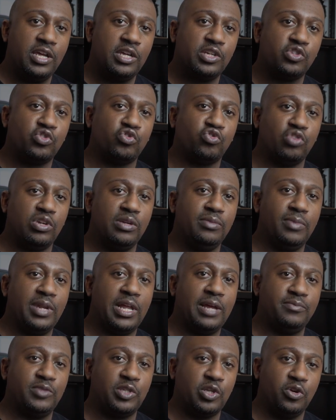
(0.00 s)

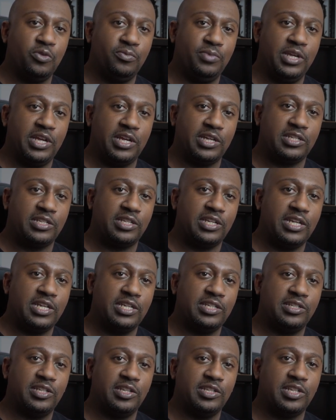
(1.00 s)
Streamlabs OBS
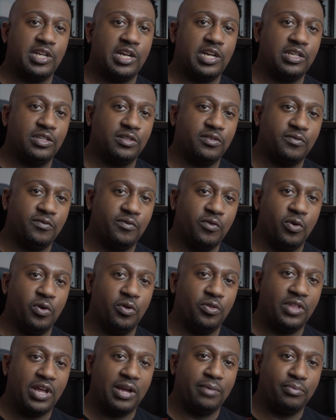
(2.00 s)
is designed for
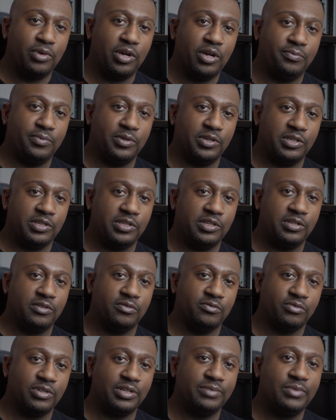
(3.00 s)
that purpose,
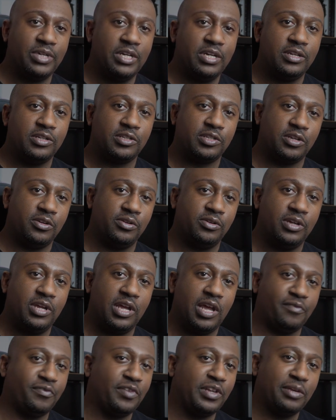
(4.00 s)
right? So
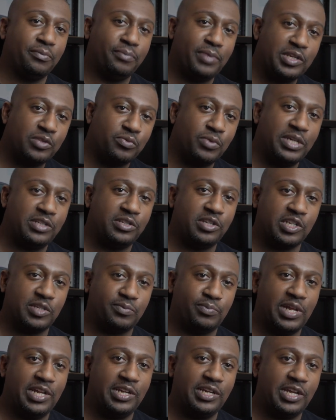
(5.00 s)
I think the best way to
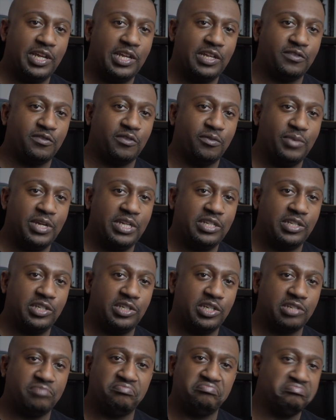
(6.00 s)
explain it is for me
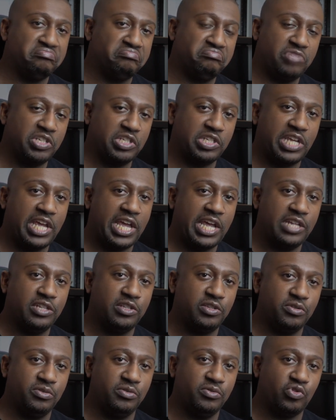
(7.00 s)
to just get
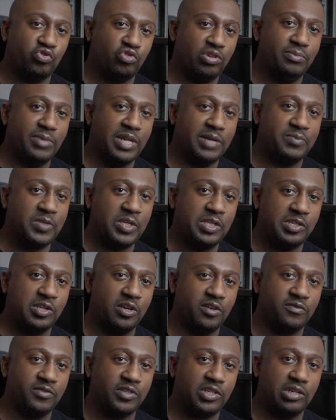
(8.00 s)
into Streamlabs
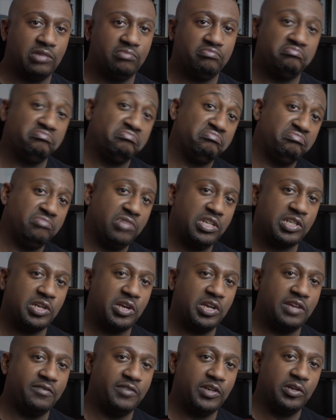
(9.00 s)
itself. So let's go
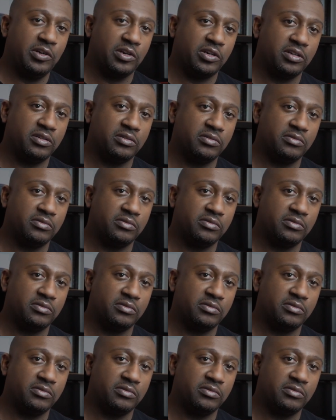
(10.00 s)
and have a look.